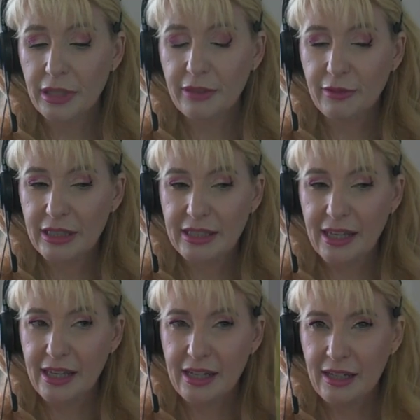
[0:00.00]
but I want to
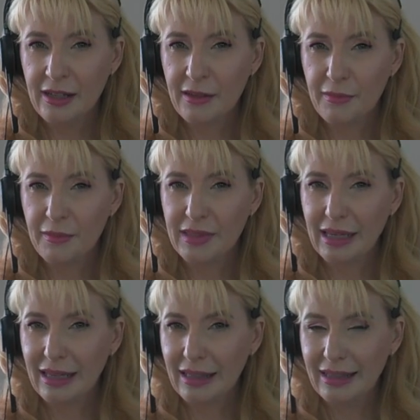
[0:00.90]
say it's
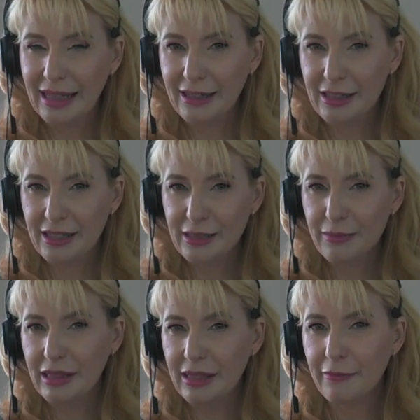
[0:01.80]
like they can just
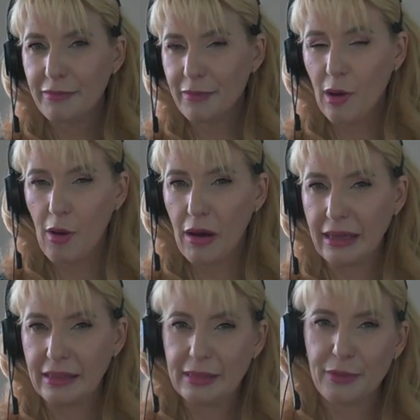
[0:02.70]
be left
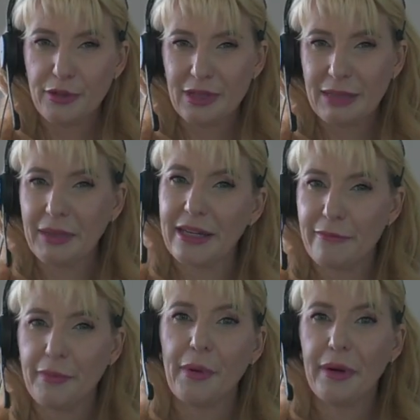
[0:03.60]
behind. This person's gonna be
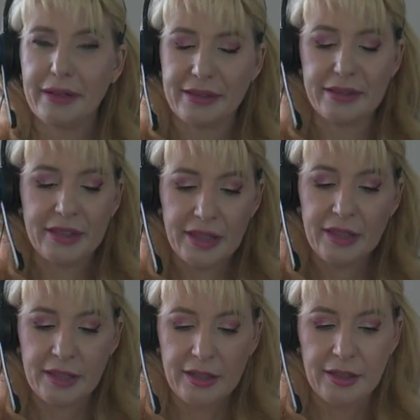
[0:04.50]
left behind.
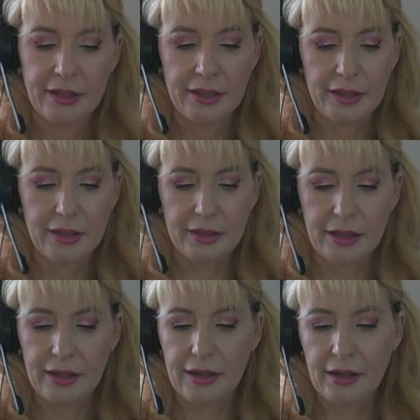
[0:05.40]

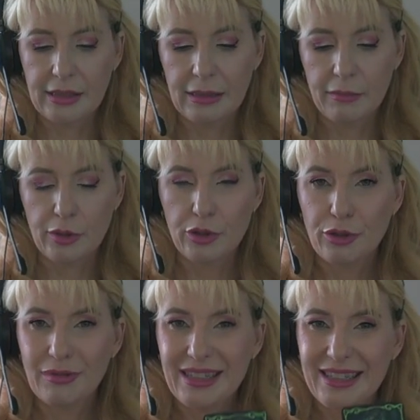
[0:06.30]
Okay, card number two,
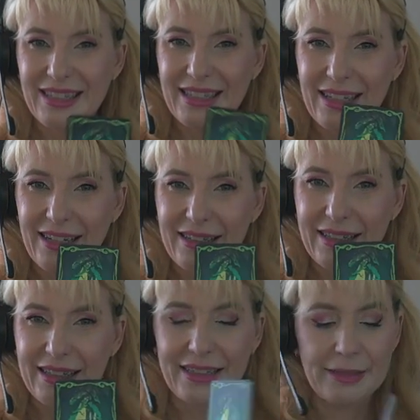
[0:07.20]
which is this card
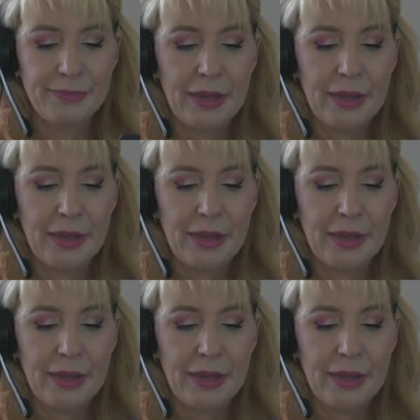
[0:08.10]
here.